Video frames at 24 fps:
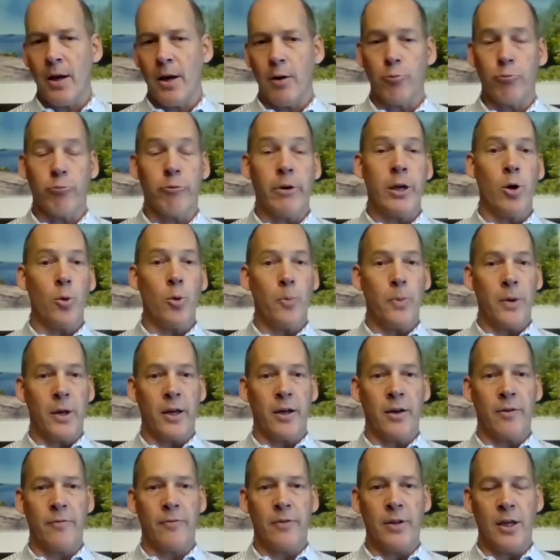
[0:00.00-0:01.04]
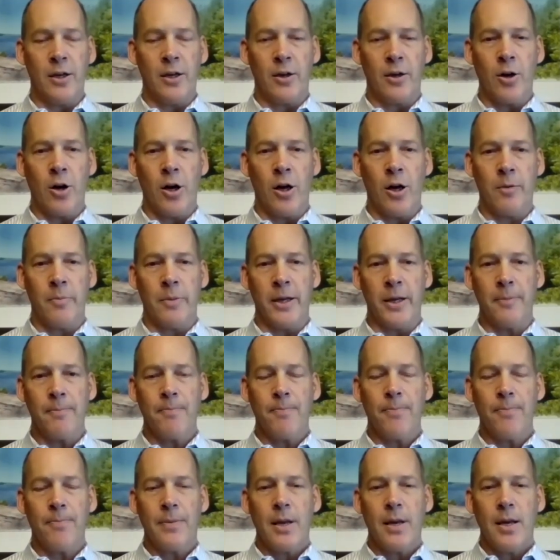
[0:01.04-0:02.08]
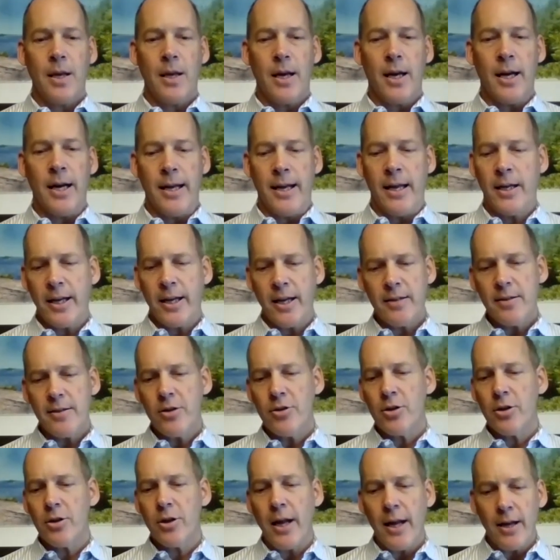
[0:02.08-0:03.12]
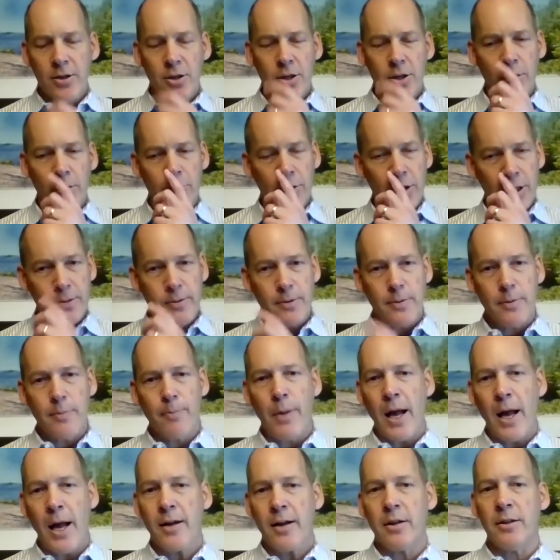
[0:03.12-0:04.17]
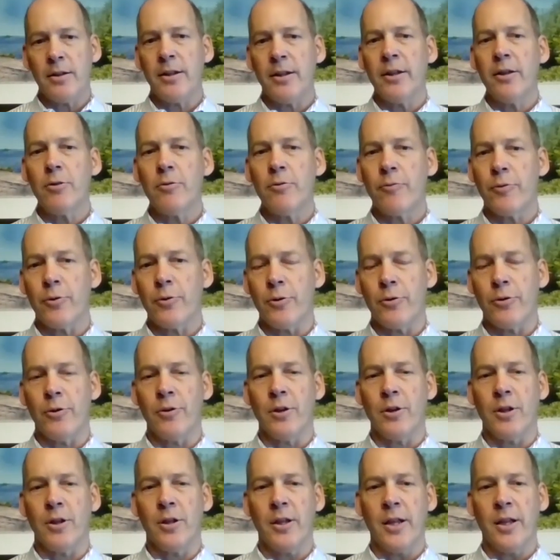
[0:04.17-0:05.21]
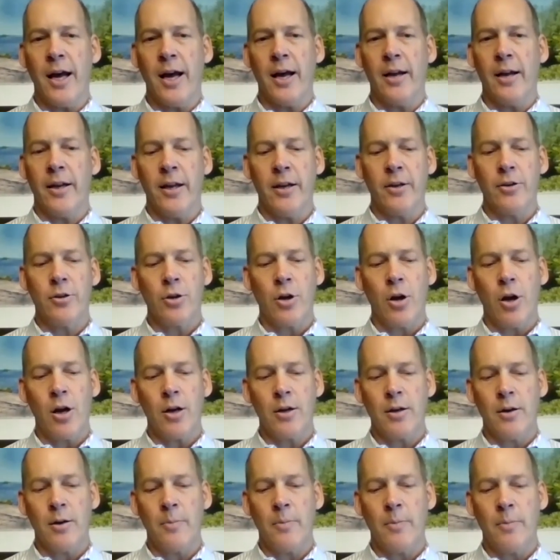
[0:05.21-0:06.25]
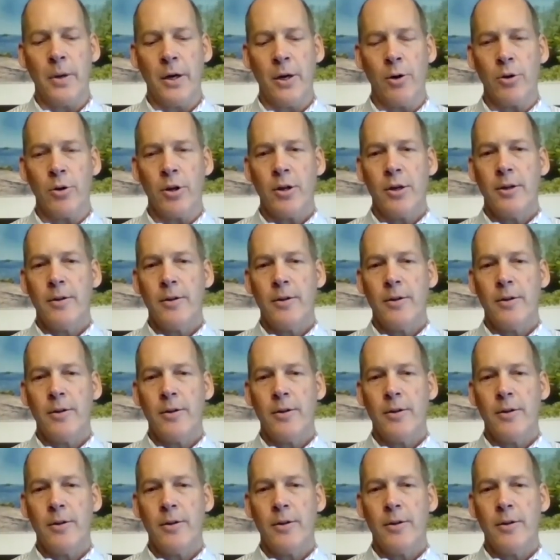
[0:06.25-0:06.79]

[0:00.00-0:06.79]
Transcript: reopening of the economy. And I guess I should actually go just back a little further than that and talk about